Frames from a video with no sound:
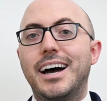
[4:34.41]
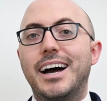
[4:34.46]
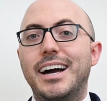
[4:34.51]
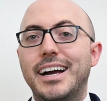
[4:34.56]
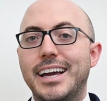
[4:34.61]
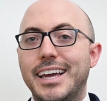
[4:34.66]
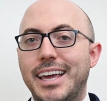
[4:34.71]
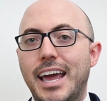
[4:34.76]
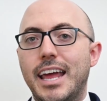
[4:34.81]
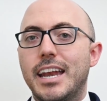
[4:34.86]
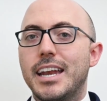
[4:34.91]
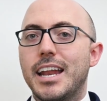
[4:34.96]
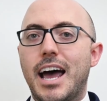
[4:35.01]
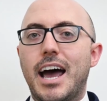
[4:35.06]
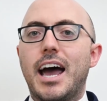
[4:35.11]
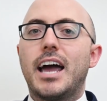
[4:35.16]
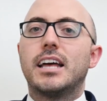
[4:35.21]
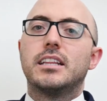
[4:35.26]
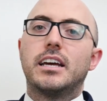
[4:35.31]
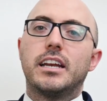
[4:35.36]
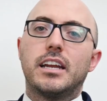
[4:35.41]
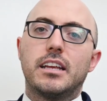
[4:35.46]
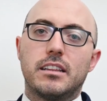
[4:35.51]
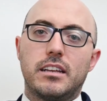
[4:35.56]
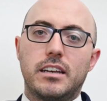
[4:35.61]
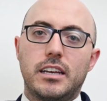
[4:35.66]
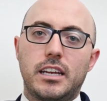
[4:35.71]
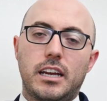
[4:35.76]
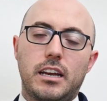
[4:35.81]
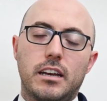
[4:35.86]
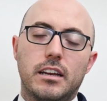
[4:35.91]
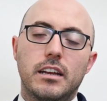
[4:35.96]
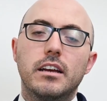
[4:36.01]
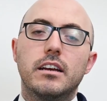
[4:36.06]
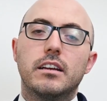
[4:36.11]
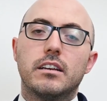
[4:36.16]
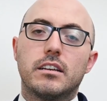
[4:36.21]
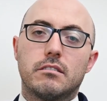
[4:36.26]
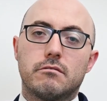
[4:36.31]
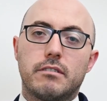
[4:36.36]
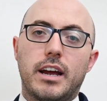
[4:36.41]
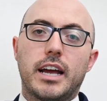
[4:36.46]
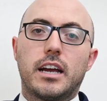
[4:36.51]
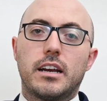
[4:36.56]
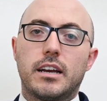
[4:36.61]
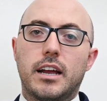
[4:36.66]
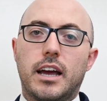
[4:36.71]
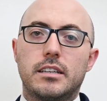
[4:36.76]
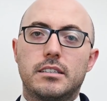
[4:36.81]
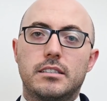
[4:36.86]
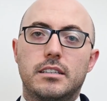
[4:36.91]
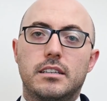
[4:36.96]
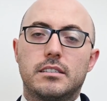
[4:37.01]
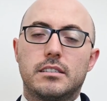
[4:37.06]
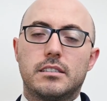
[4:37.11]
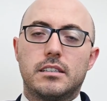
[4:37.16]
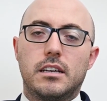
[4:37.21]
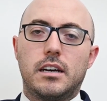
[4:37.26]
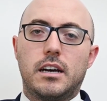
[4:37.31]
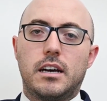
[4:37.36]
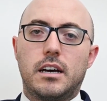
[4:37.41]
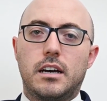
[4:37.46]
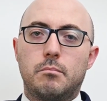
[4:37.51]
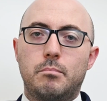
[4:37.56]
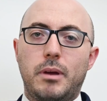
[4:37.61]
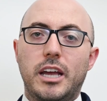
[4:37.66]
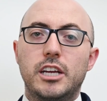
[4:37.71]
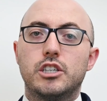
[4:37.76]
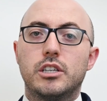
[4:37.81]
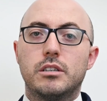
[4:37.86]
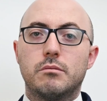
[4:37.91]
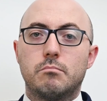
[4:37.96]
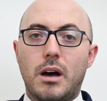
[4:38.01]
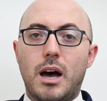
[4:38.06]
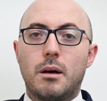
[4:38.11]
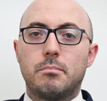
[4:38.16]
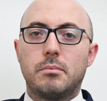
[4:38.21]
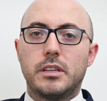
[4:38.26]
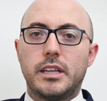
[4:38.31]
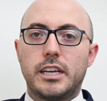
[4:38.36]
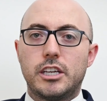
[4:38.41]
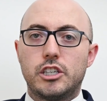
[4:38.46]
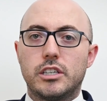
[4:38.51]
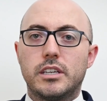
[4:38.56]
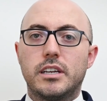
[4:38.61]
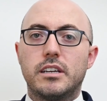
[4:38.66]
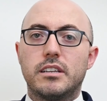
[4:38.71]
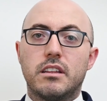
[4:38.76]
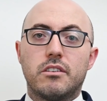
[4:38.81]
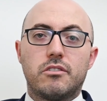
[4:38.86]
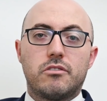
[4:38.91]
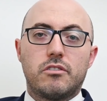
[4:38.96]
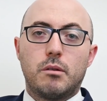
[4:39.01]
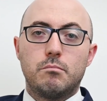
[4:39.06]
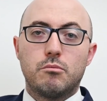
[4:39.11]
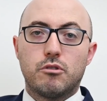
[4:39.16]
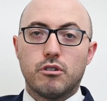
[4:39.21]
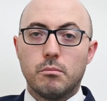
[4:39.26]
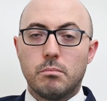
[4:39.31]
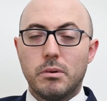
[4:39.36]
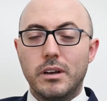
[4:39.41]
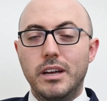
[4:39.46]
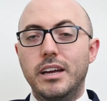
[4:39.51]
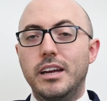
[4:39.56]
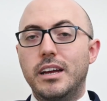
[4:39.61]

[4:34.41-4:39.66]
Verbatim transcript: Again, highlighting the need to recognize this uh, patient population in this subgroup